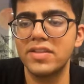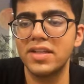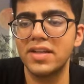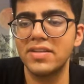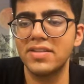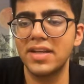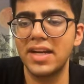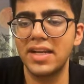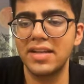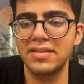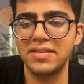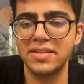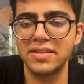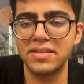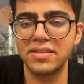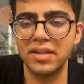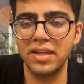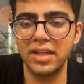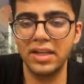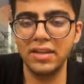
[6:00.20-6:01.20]
doesn't
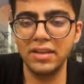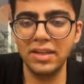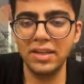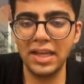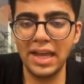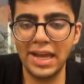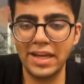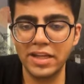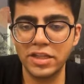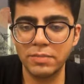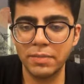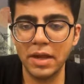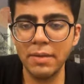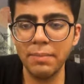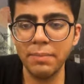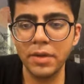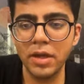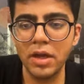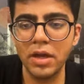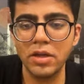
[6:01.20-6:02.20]
exist in the hash map,
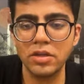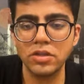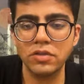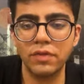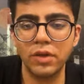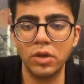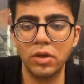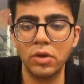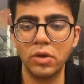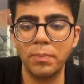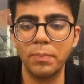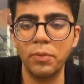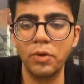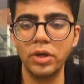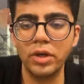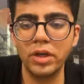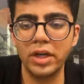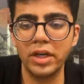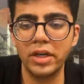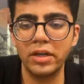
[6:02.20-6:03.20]
so we're going to put
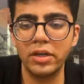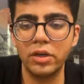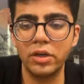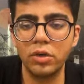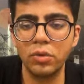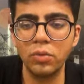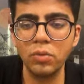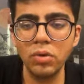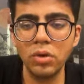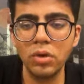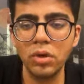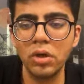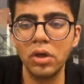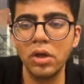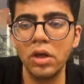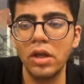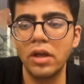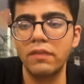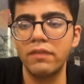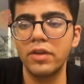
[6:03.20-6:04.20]
in 2.
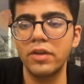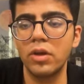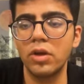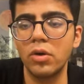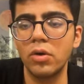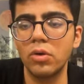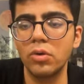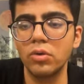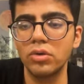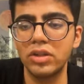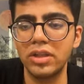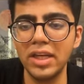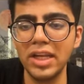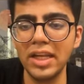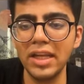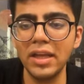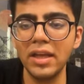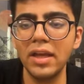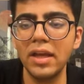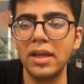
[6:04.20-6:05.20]
We're going to go to
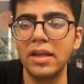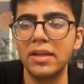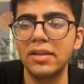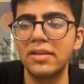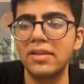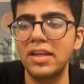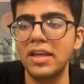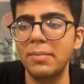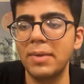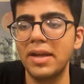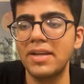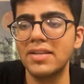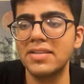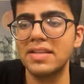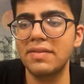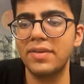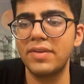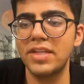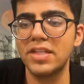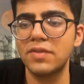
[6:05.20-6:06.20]
3. 3 minus
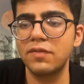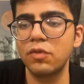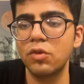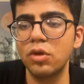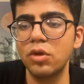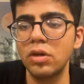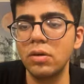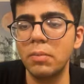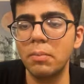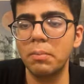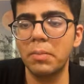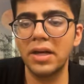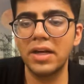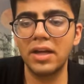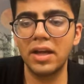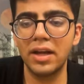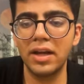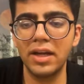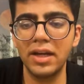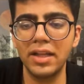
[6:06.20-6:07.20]
7 is 4, but
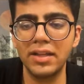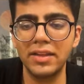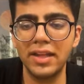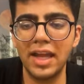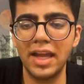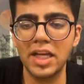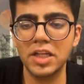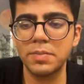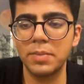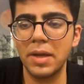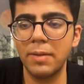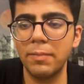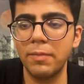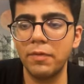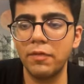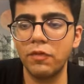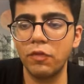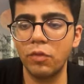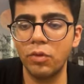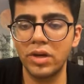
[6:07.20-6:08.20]
currently in the hash map
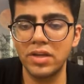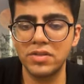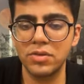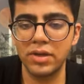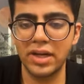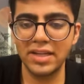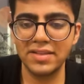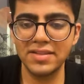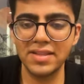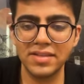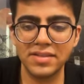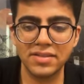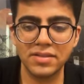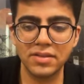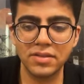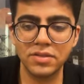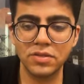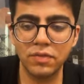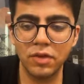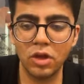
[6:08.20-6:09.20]
4 does not exist,
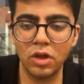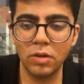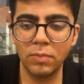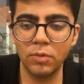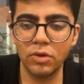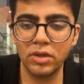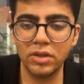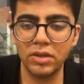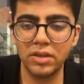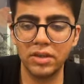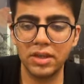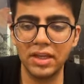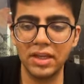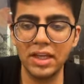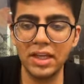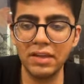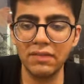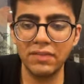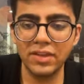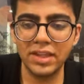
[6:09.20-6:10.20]
so we're going to put
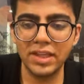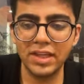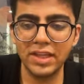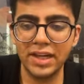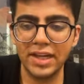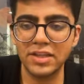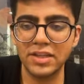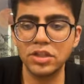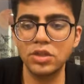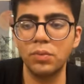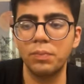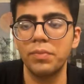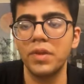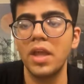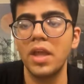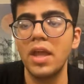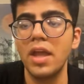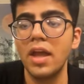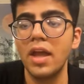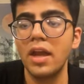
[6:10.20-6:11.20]
3 with the index 2.
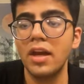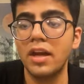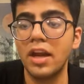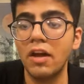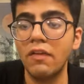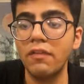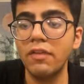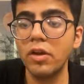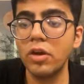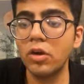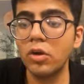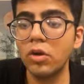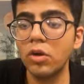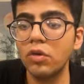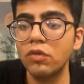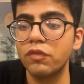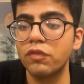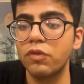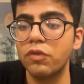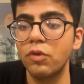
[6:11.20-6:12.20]
Now we're going to go to
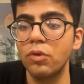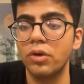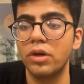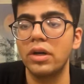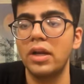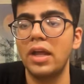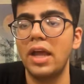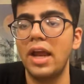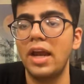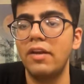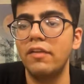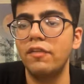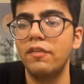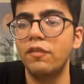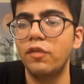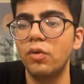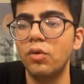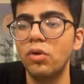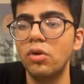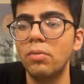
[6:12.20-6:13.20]
4, and
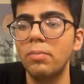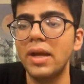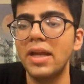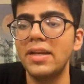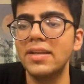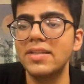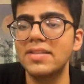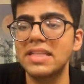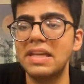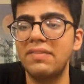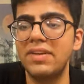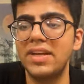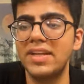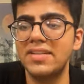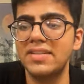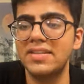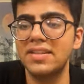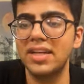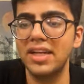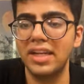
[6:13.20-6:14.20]
4 minus 7 is
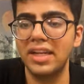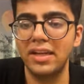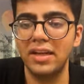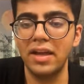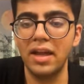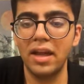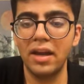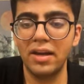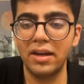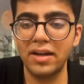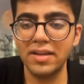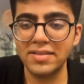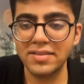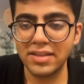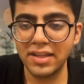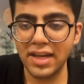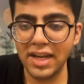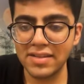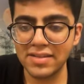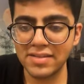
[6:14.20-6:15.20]
3. Does
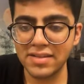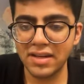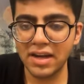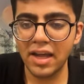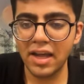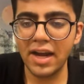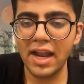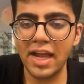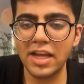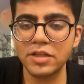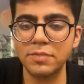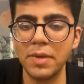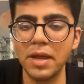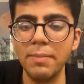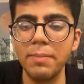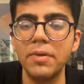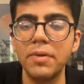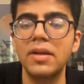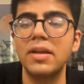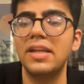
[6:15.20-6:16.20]
3 exist in our hash
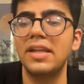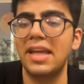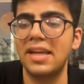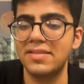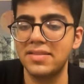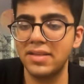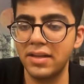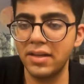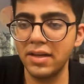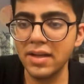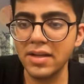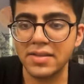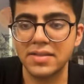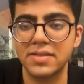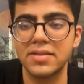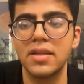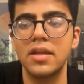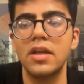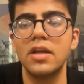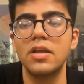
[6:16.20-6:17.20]
map? Yes, it
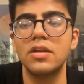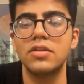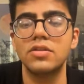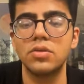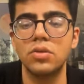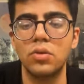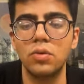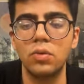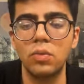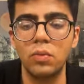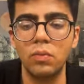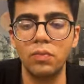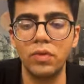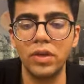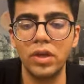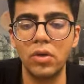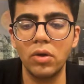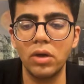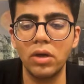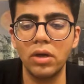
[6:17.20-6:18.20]
does. So we're
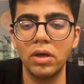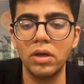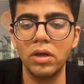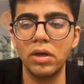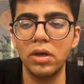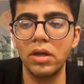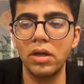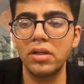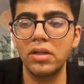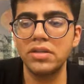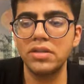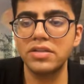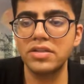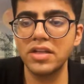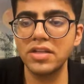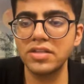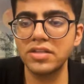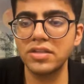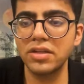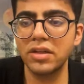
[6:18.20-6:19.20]
gonna
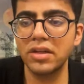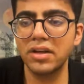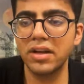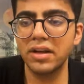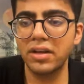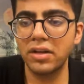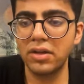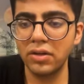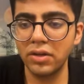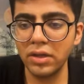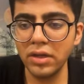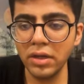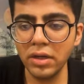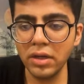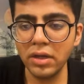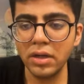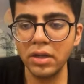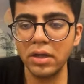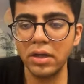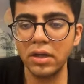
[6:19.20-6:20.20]
just return
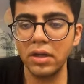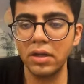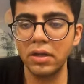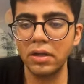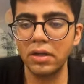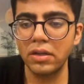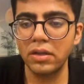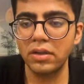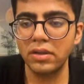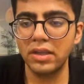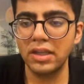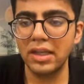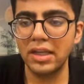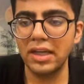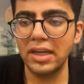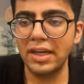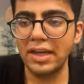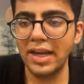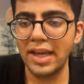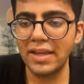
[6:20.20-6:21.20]
the
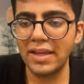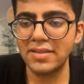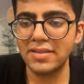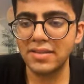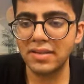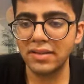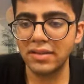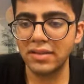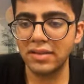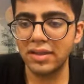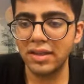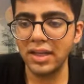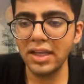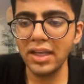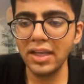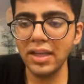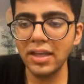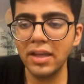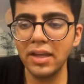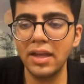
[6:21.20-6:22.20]
index
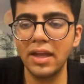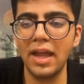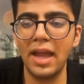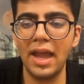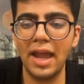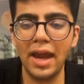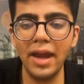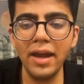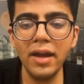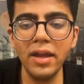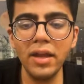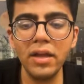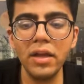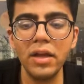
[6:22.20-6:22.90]
3 and